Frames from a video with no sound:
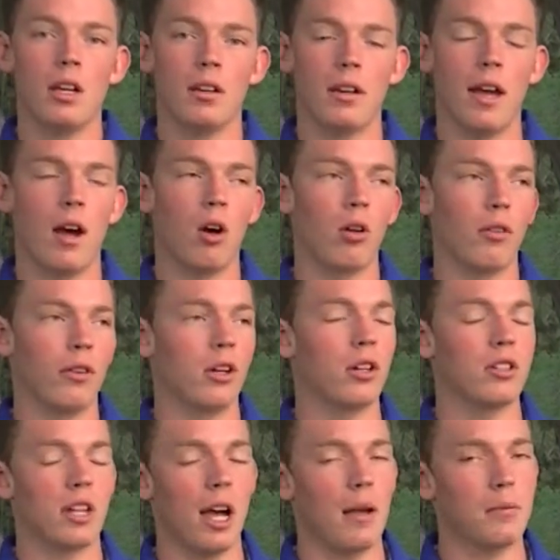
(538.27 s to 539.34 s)
Now, there
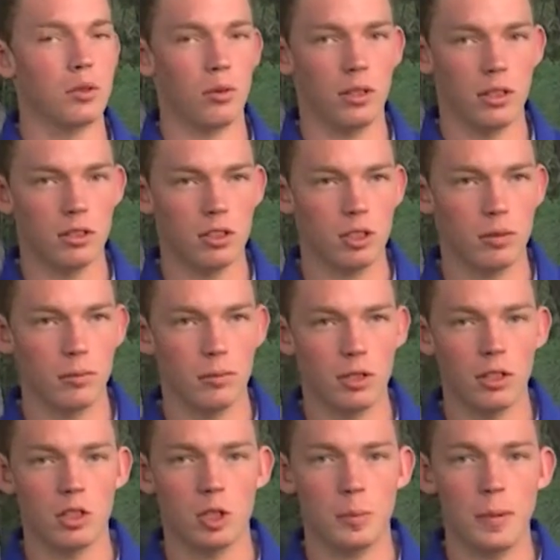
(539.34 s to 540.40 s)
are times when the
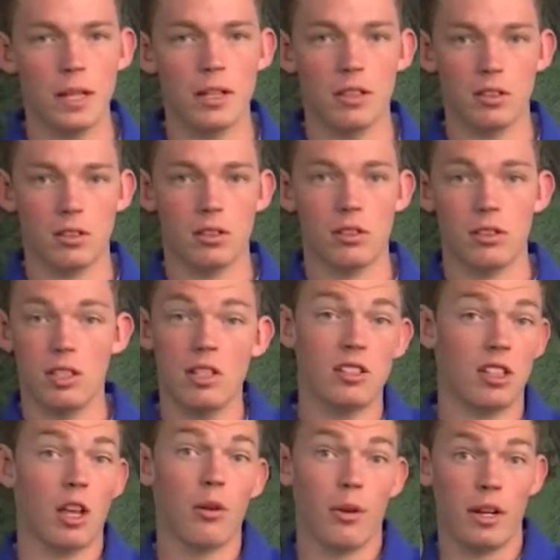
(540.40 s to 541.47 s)
speed is
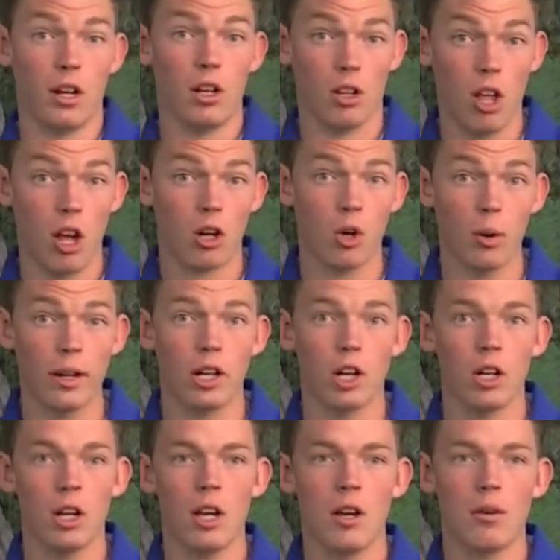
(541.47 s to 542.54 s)
decelerated a lot
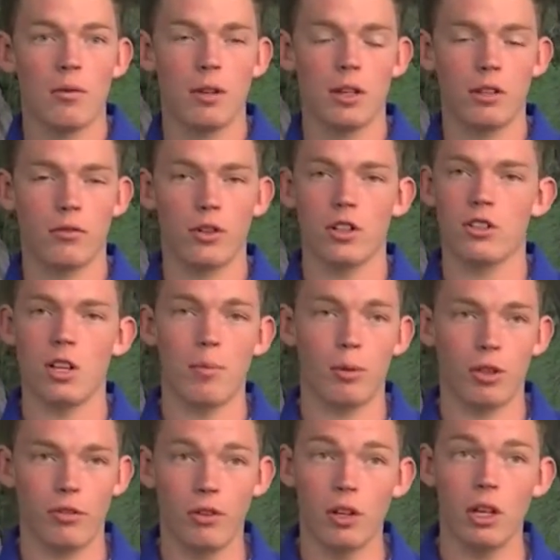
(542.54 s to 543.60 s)
quicker. For
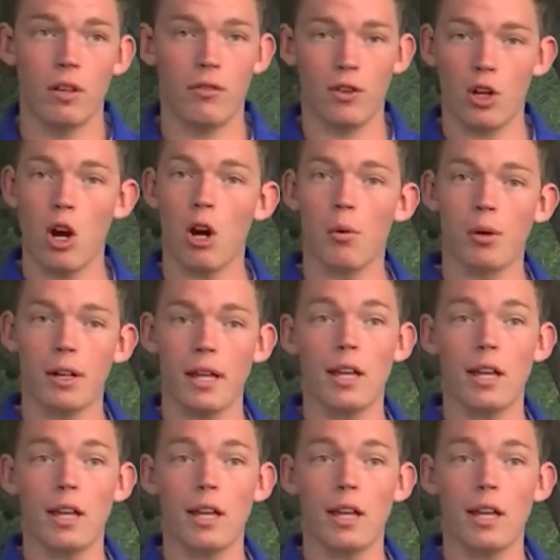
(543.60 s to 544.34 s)
example, if the car were to